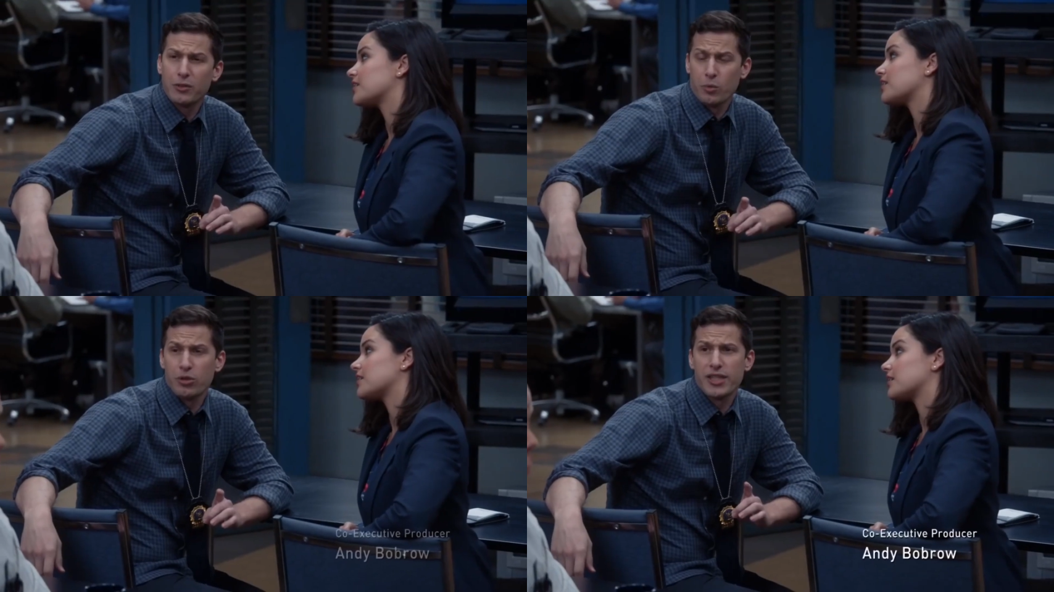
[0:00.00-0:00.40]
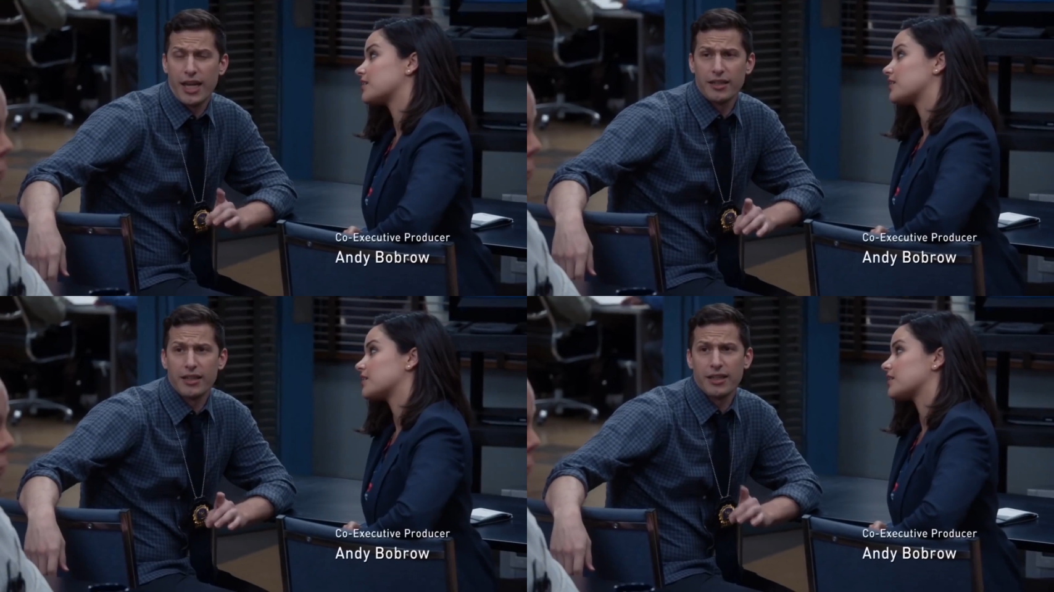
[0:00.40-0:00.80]
Speaker 1: that the words
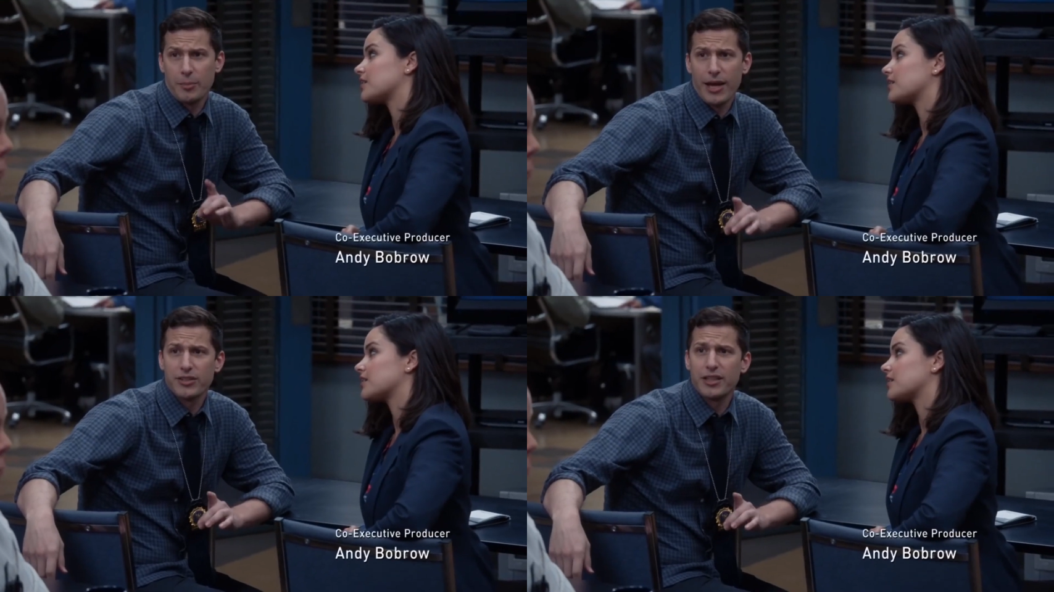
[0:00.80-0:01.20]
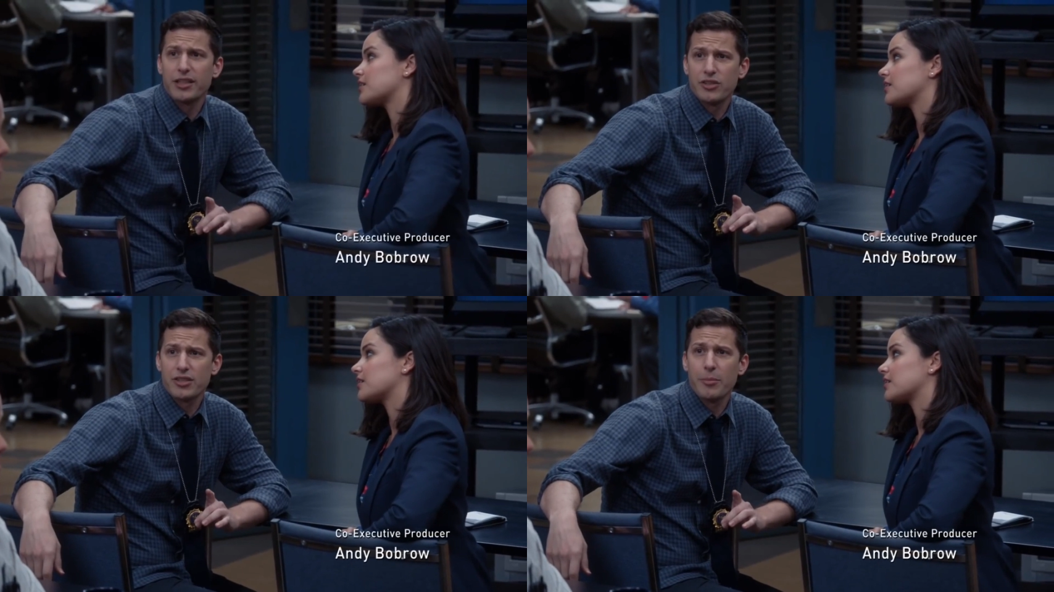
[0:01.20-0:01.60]
Kelly and Kapowski
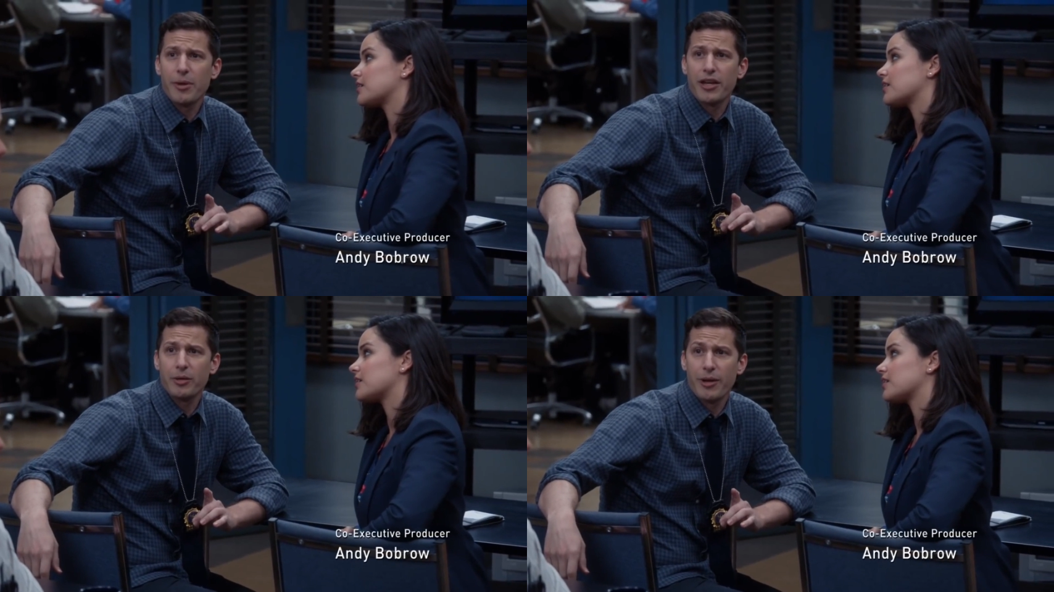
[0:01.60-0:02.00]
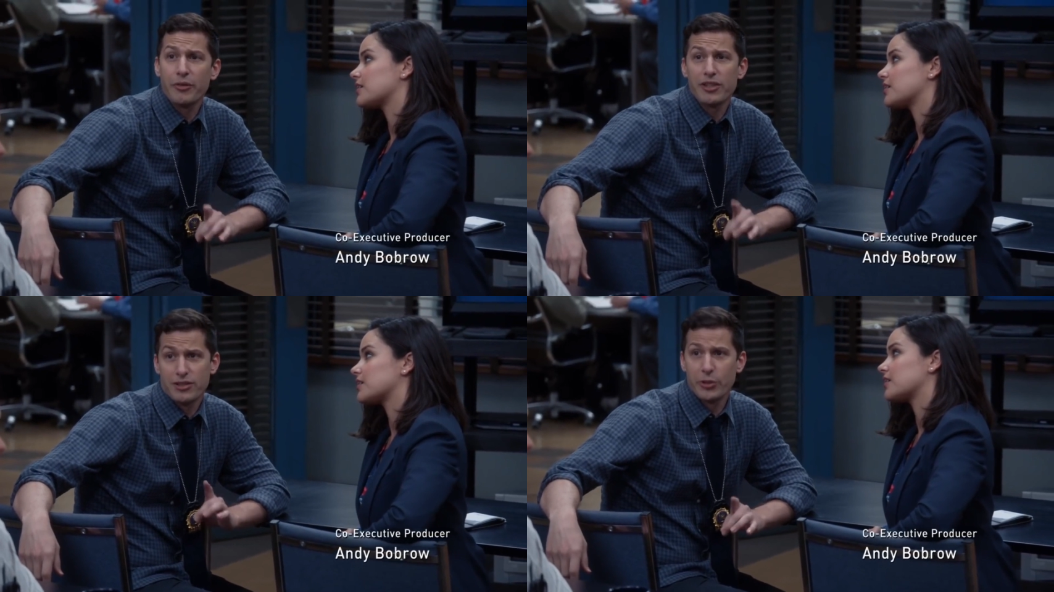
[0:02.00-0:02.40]
didn't just come out of your
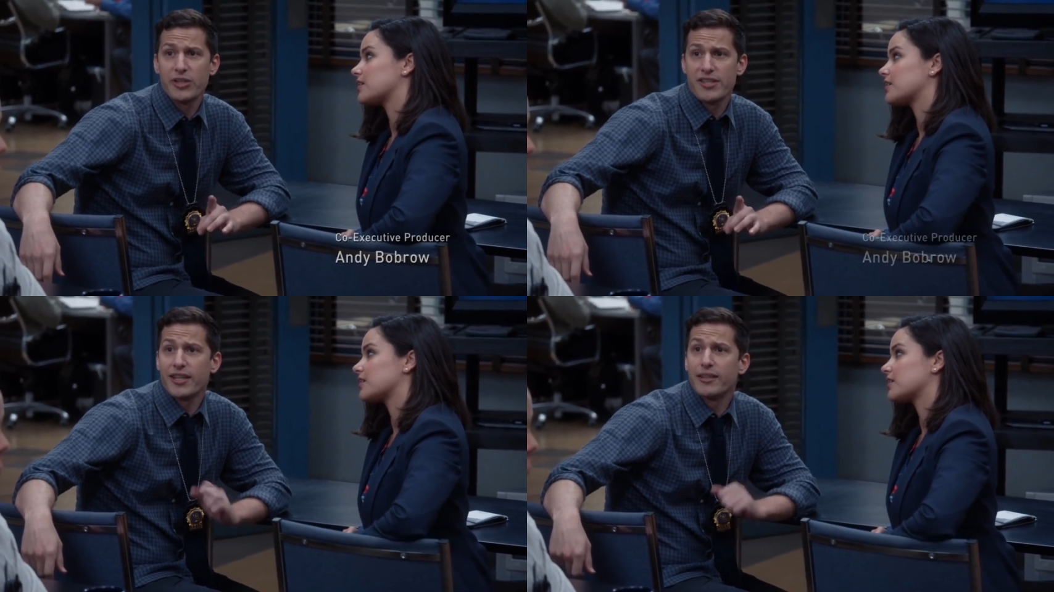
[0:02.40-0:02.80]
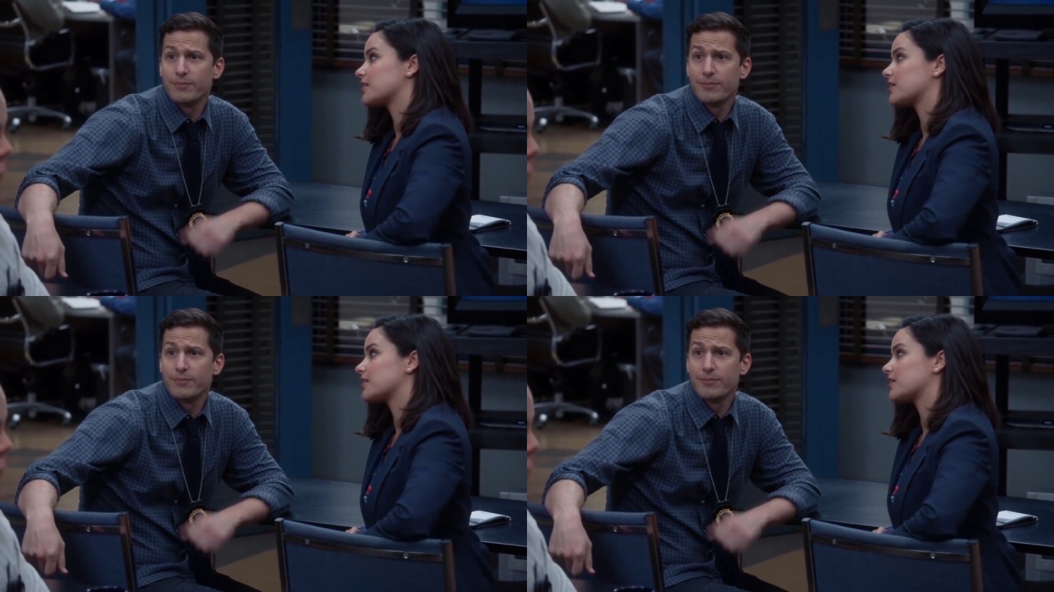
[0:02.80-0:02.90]
mouth is lunacy.